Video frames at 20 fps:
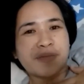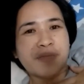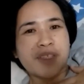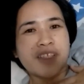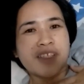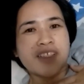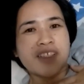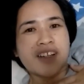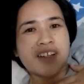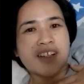
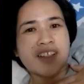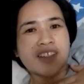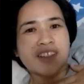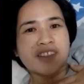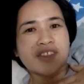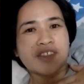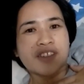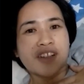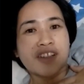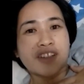May God
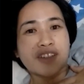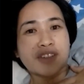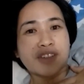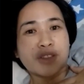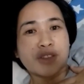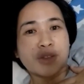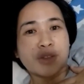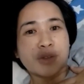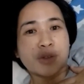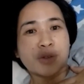grant
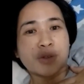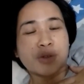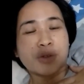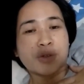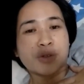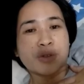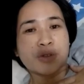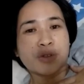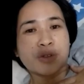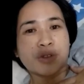you
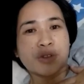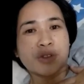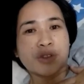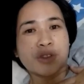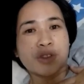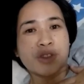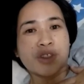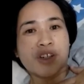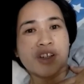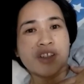
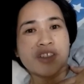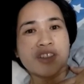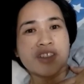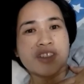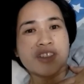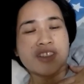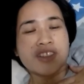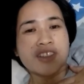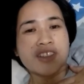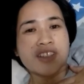your heart's
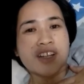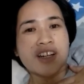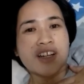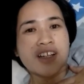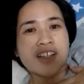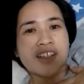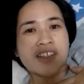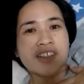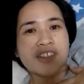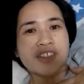
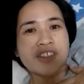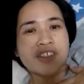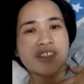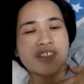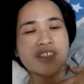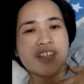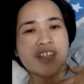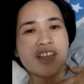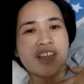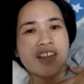desires
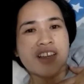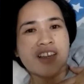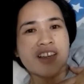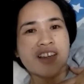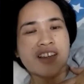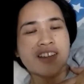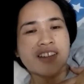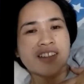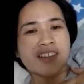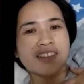
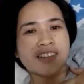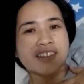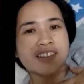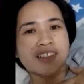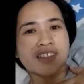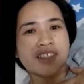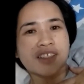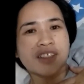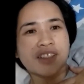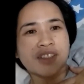and
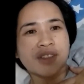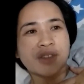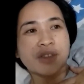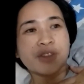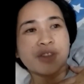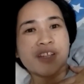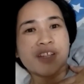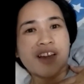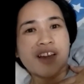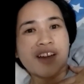
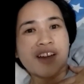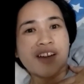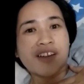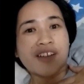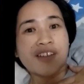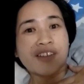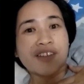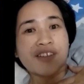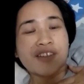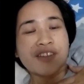good
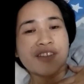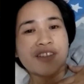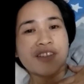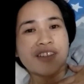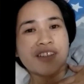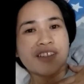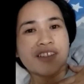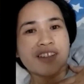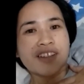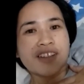health.
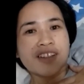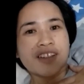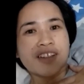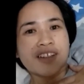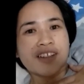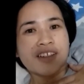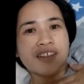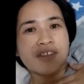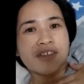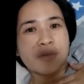
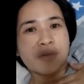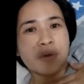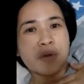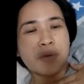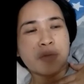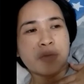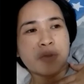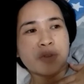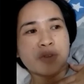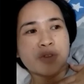
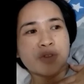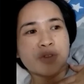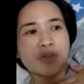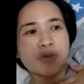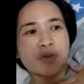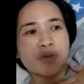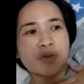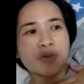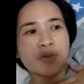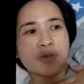Remember
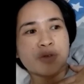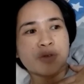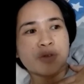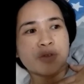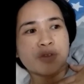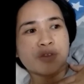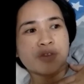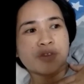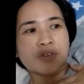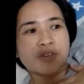to
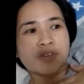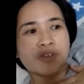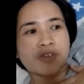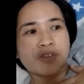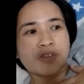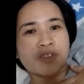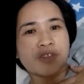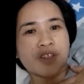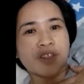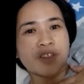
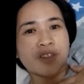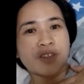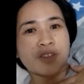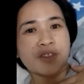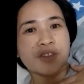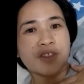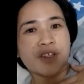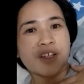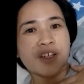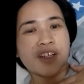follow
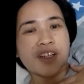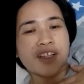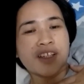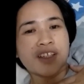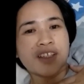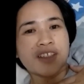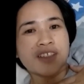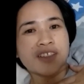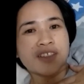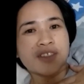
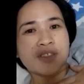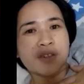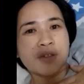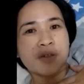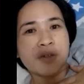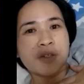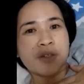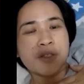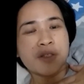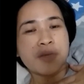Christ.
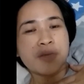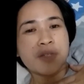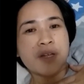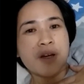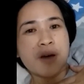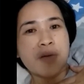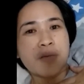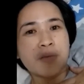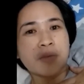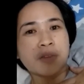Always be
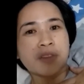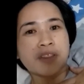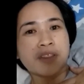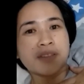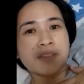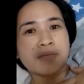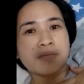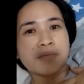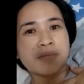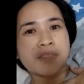humble
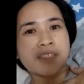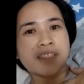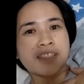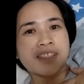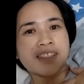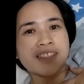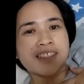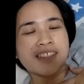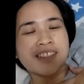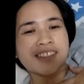and
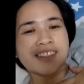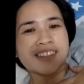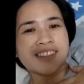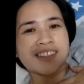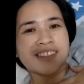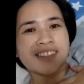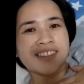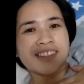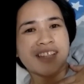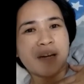meek.
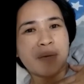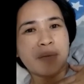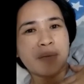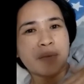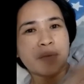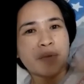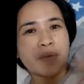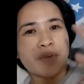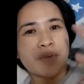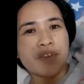
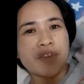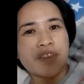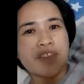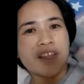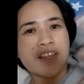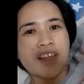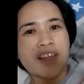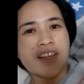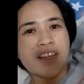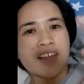Happy
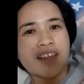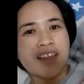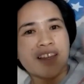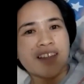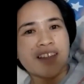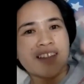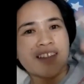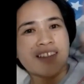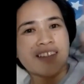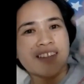
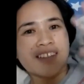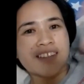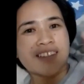birthday!